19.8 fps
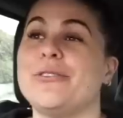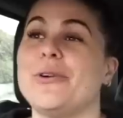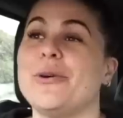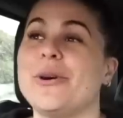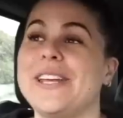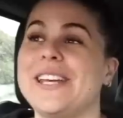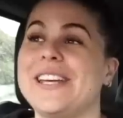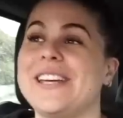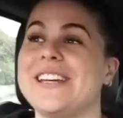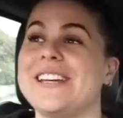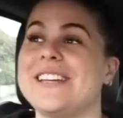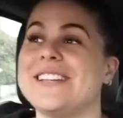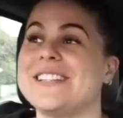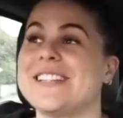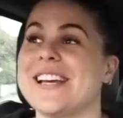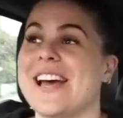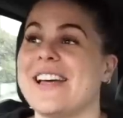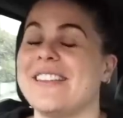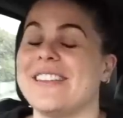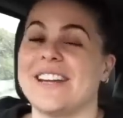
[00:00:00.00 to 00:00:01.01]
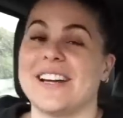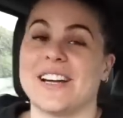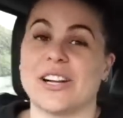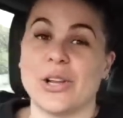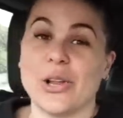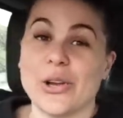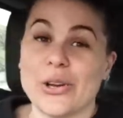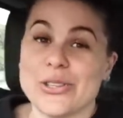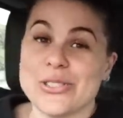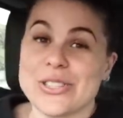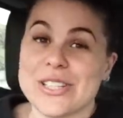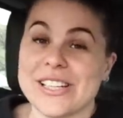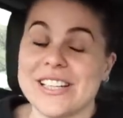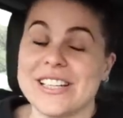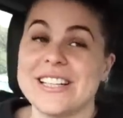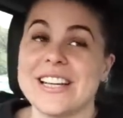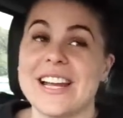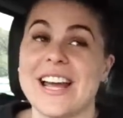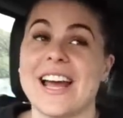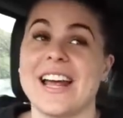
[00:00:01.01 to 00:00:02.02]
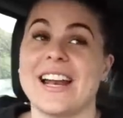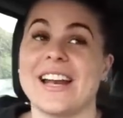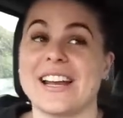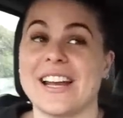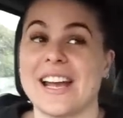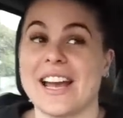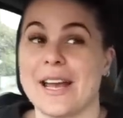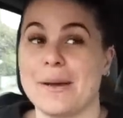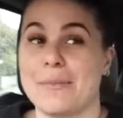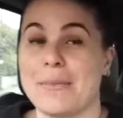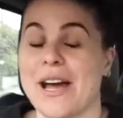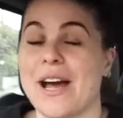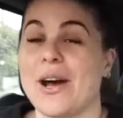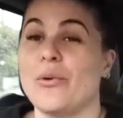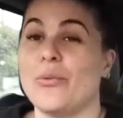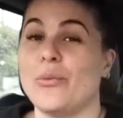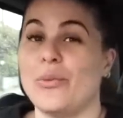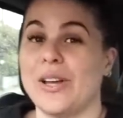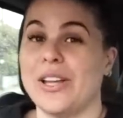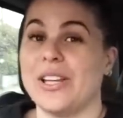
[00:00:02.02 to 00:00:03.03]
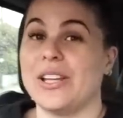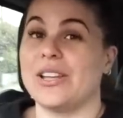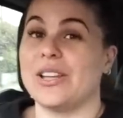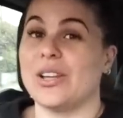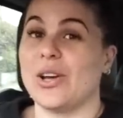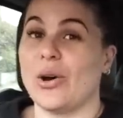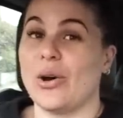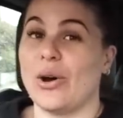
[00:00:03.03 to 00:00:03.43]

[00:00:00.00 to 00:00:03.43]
four years and then I closed it and I came out with